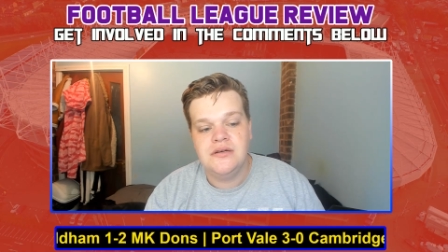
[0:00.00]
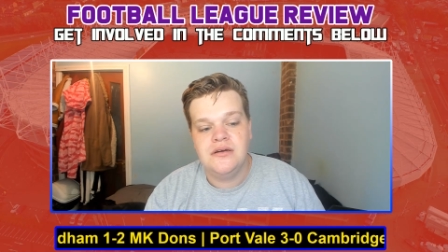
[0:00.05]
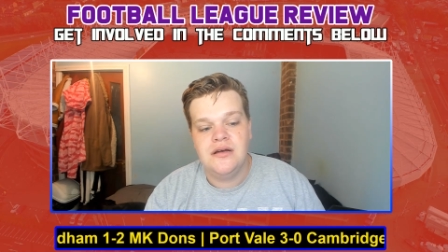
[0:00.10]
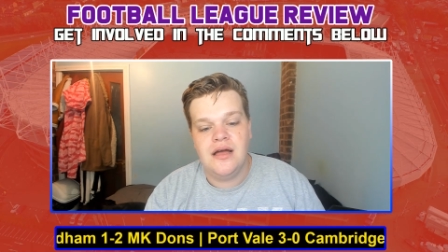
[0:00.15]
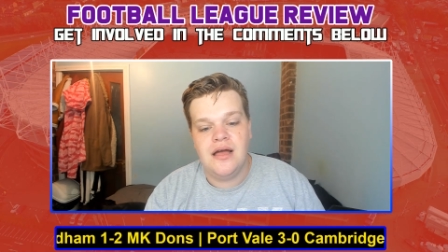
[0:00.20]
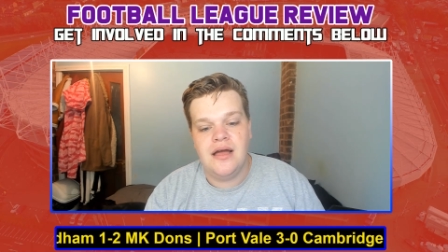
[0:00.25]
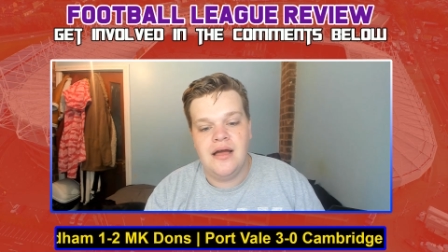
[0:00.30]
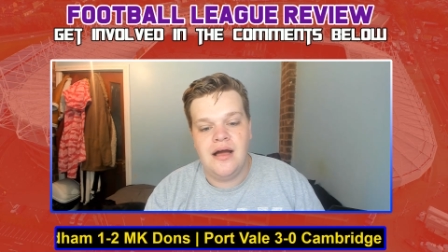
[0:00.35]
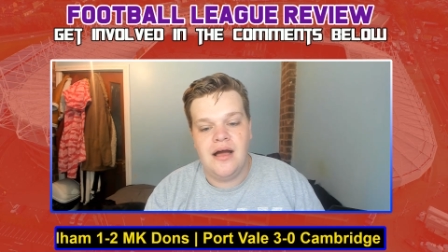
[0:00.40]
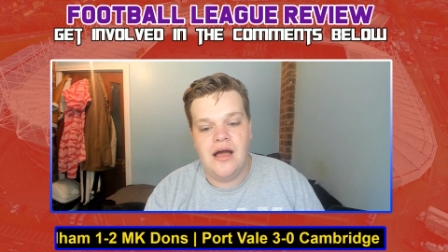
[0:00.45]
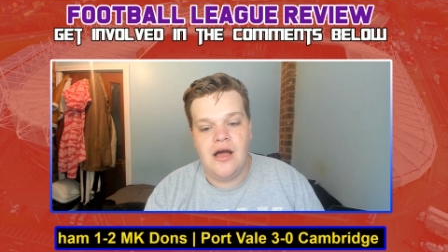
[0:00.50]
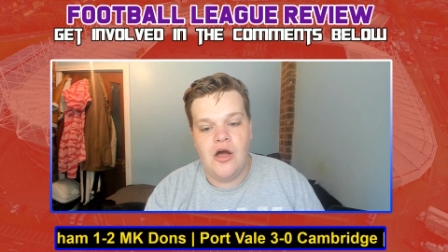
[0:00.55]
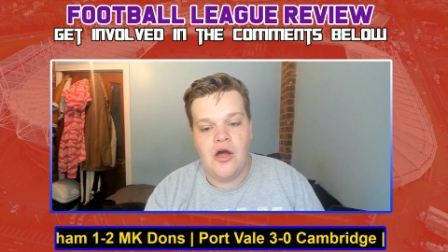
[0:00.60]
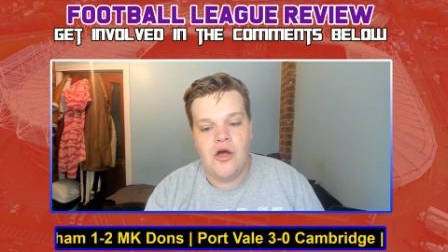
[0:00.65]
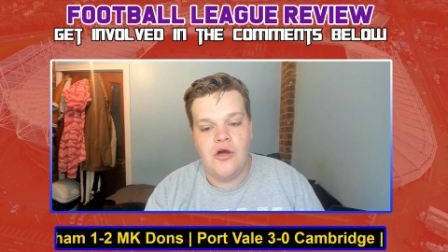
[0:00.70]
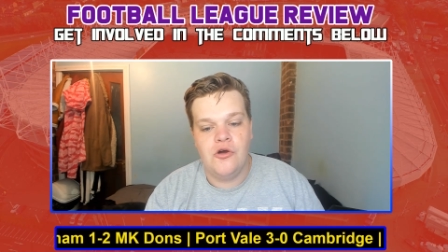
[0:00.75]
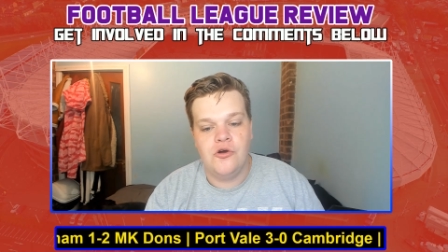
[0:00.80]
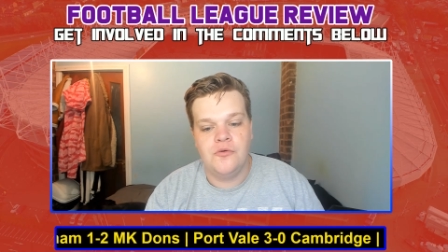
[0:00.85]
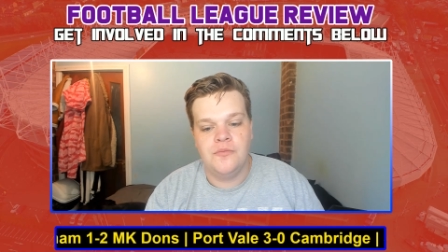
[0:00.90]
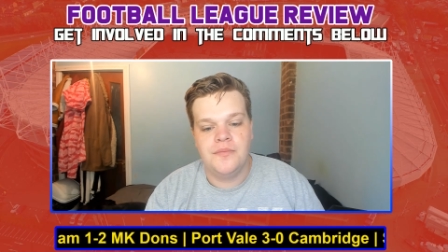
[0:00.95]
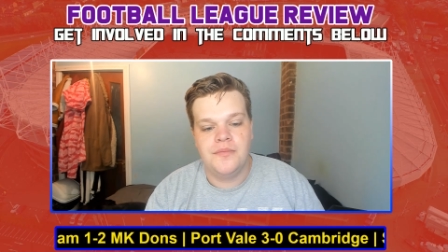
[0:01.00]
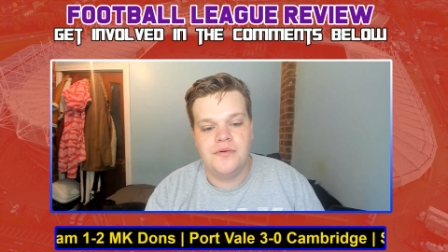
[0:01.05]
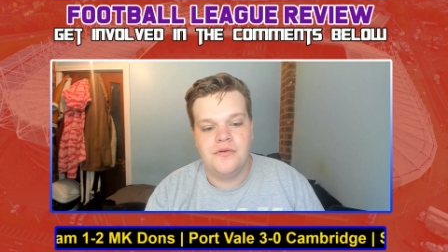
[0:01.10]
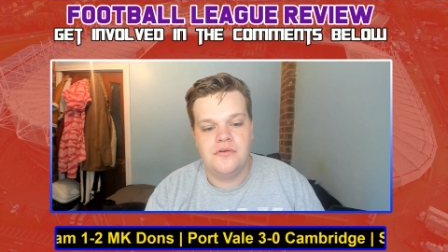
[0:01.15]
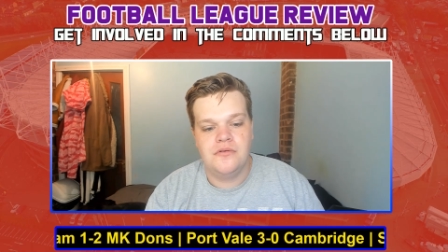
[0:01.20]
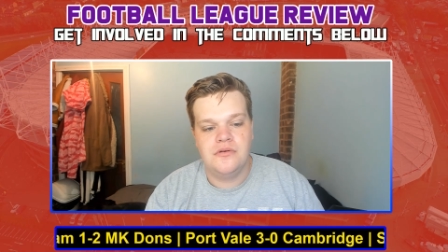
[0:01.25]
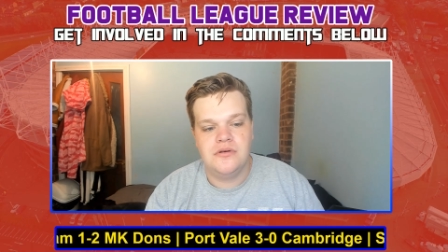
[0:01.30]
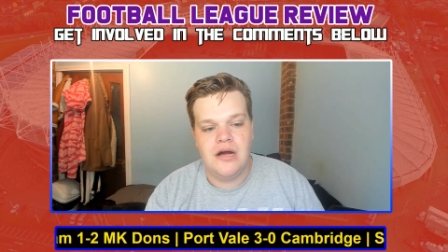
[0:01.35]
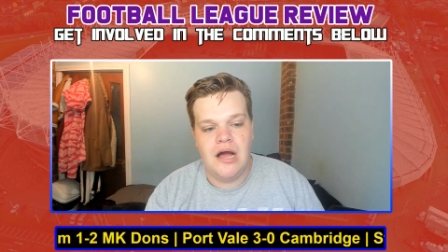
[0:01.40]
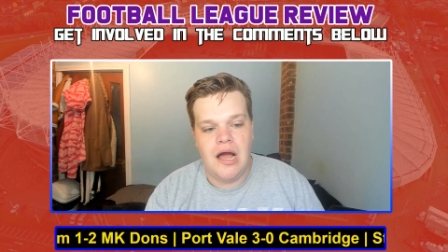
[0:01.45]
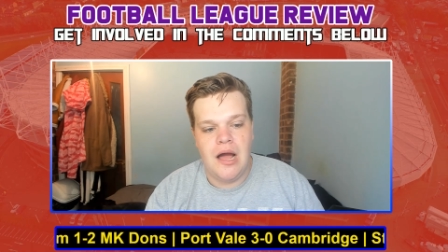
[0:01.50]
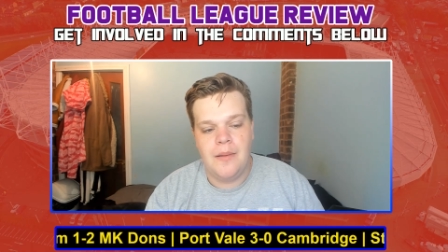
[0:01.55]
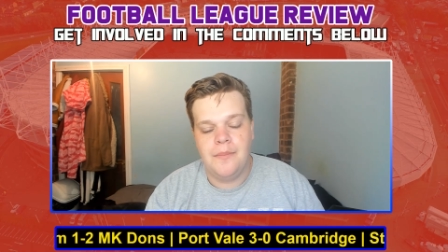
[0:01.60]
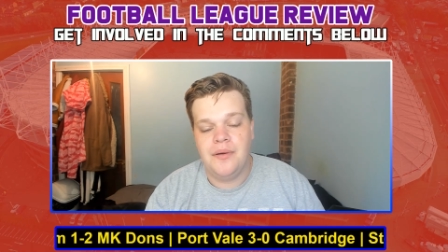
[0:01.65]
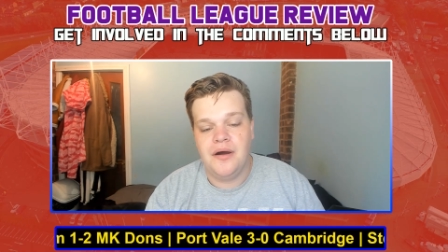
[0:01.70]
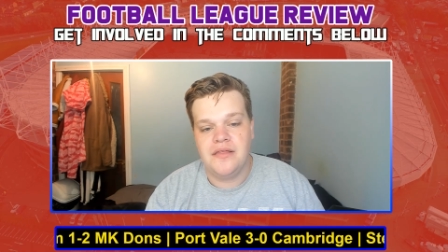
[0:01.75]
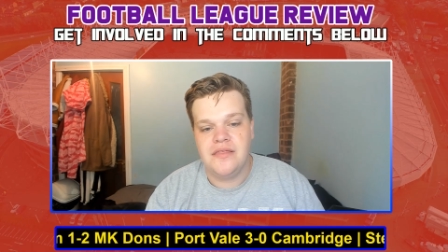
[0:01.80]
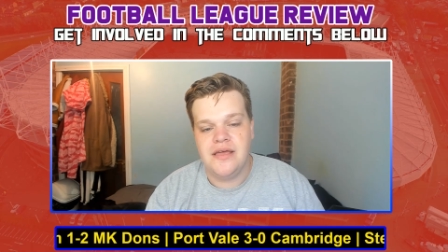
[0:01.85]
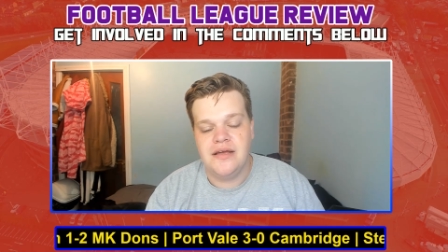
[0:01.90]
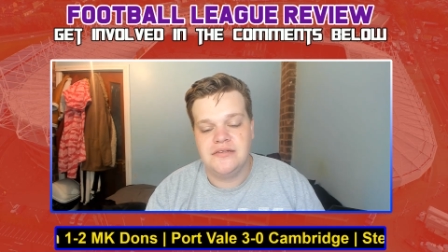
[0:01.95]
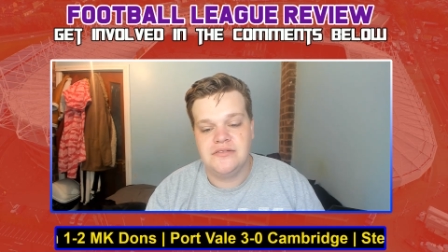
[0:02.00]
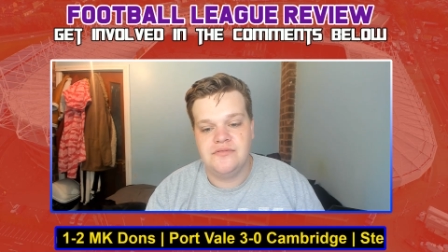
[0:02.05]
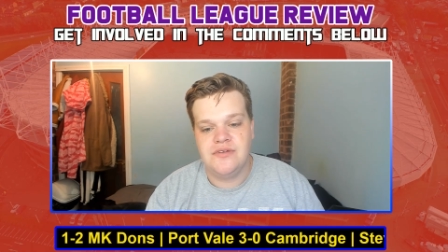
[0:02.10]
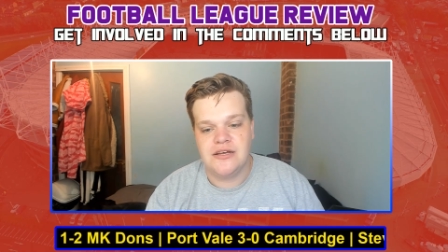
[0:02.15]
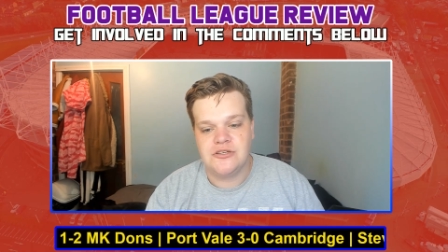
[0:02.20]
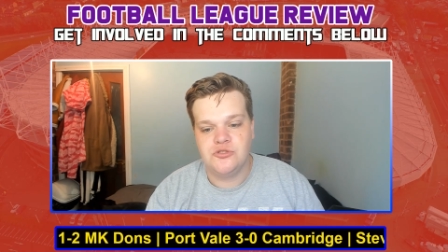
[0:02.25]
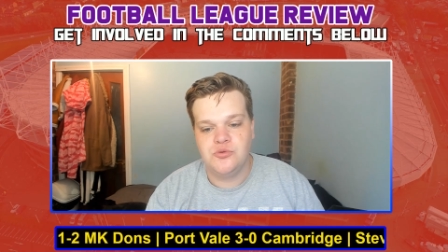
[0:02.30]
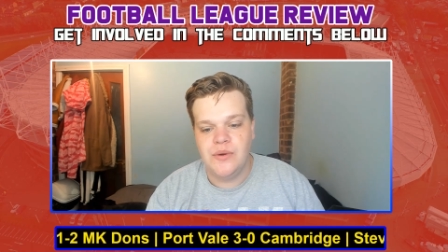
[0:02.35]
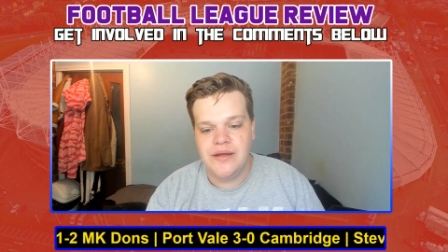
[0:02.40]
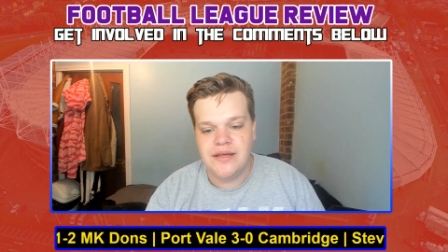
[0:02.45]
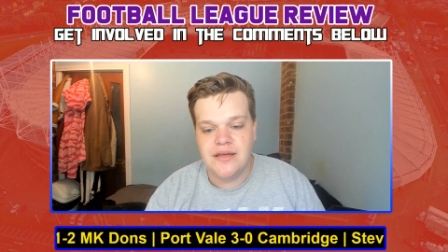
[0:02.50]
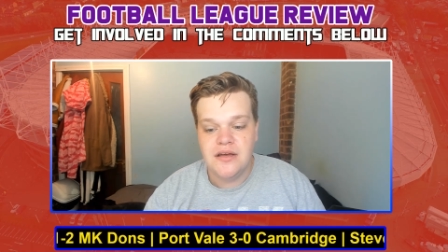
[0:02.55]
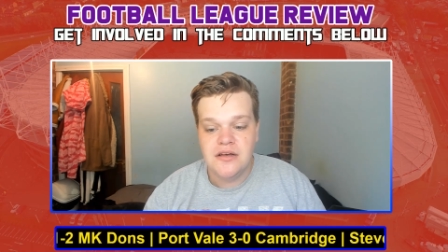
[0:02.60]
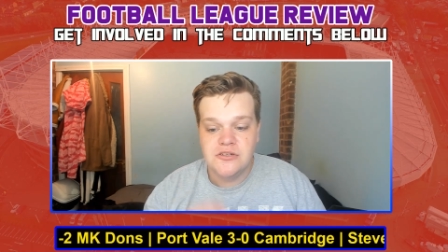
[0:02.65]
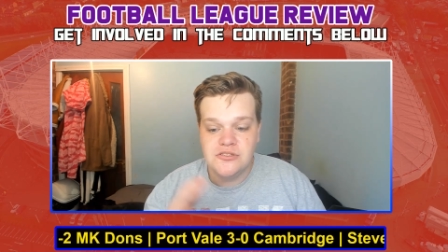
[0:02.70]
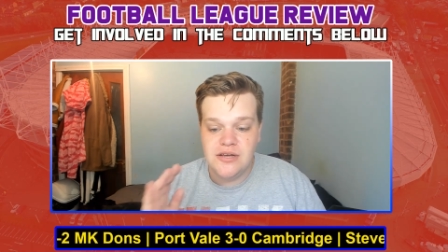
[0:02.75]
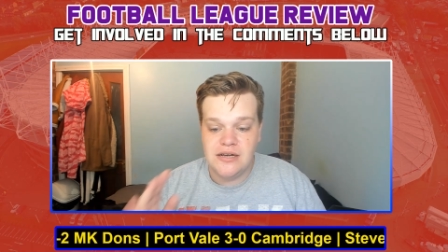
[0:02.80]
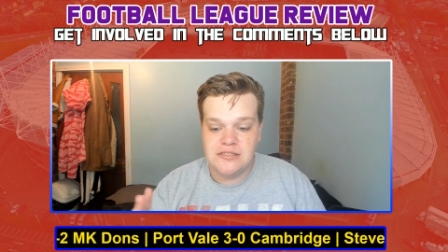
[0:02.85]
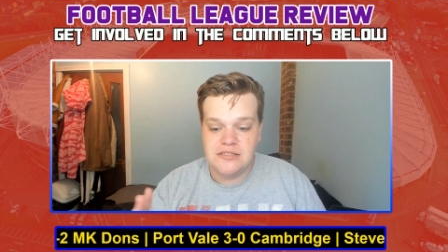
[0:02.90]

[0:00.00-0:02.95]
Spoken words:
at home by the end of next week. So that's